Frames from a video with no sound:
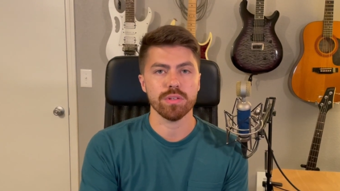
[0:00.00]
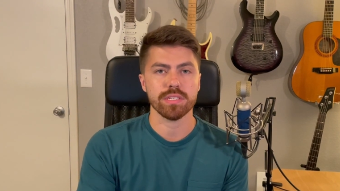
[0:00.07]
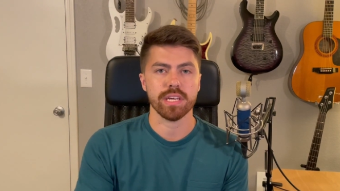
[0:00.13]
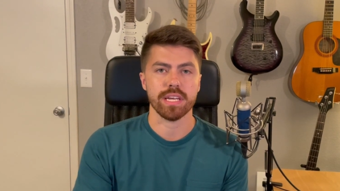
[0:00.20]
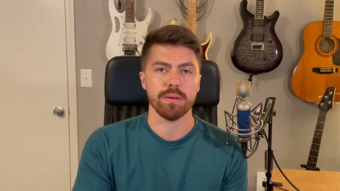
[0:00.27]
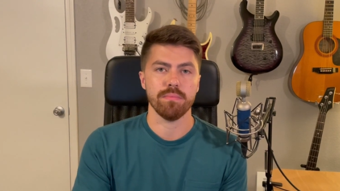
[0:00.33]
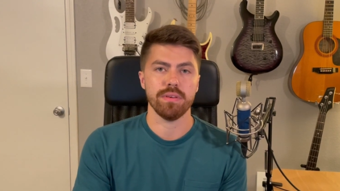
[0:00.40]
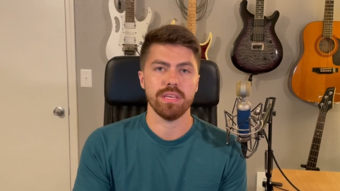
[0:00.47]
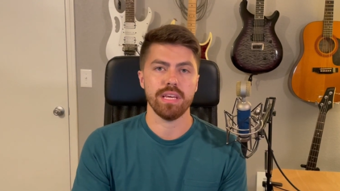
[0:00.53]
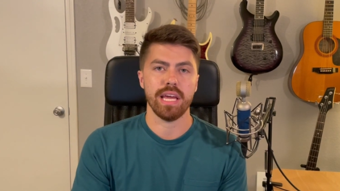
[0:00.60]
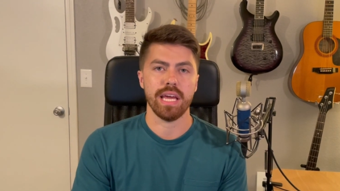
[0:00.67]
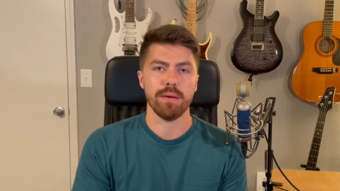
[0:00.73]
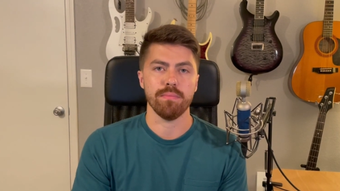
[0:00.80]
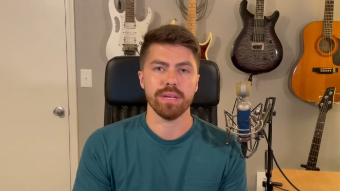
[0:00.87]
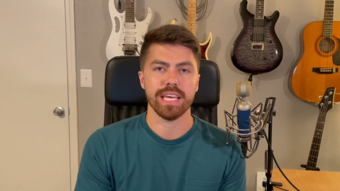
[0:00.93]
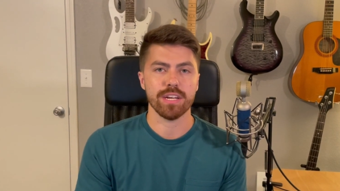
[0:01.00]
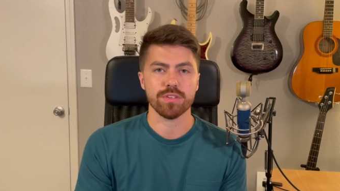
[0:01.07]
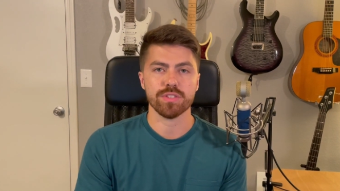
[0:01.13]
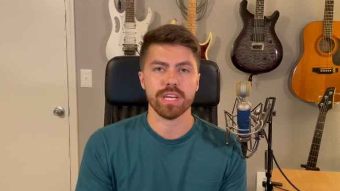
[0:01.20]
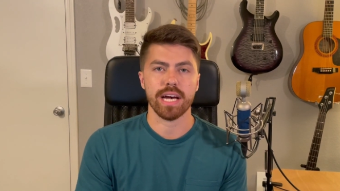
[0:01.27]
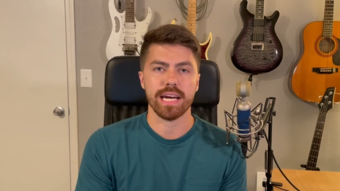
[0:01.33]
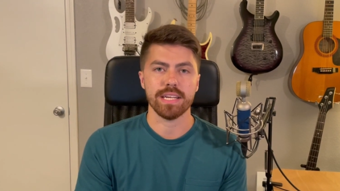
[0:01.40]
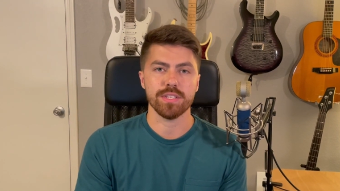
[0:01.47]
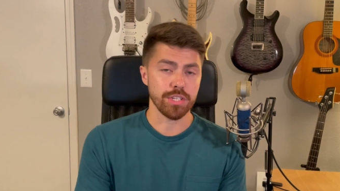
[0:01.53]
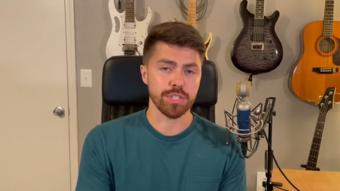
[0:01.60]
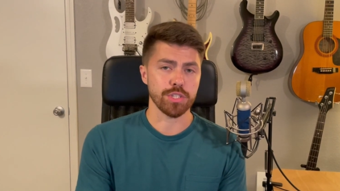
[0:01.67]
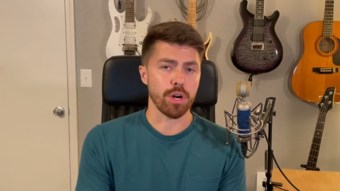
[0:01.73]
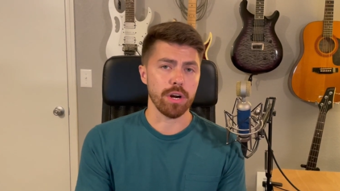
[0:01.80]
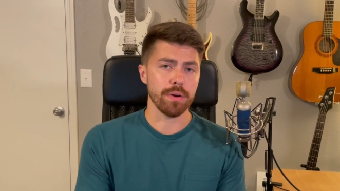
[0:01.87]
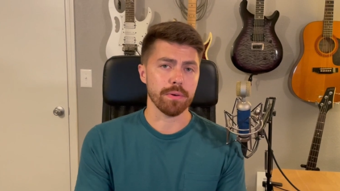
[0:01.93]
It's going to be a beginner's guide to
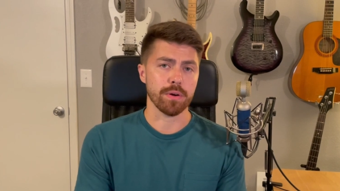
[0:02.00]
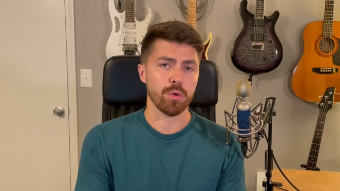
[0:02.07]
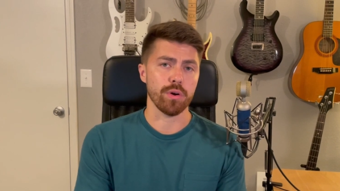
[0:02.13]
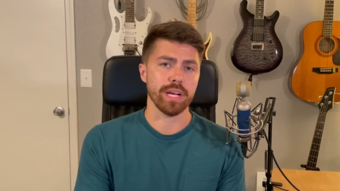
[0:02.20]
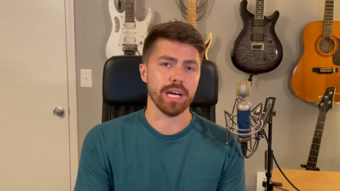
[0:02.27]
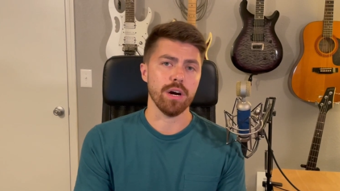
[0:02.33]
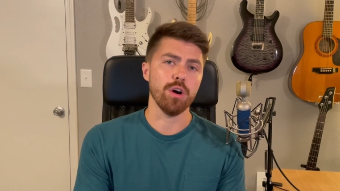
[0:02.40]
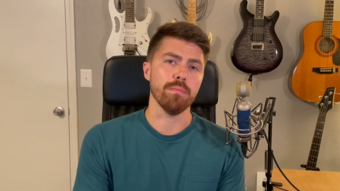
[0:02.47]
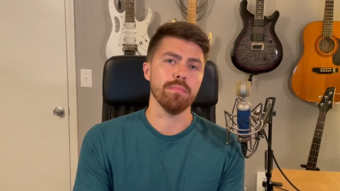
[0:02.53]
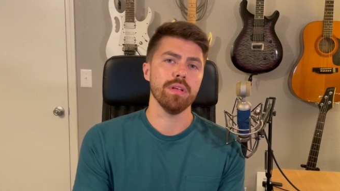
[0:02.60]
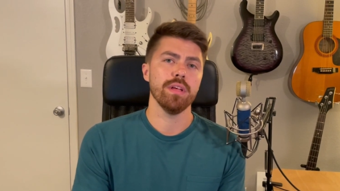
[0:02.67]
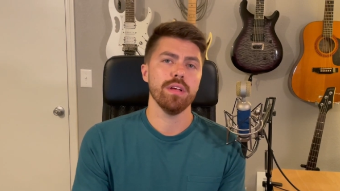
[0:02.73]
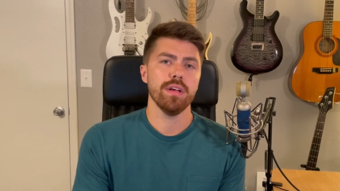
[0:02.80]
starting recording at home.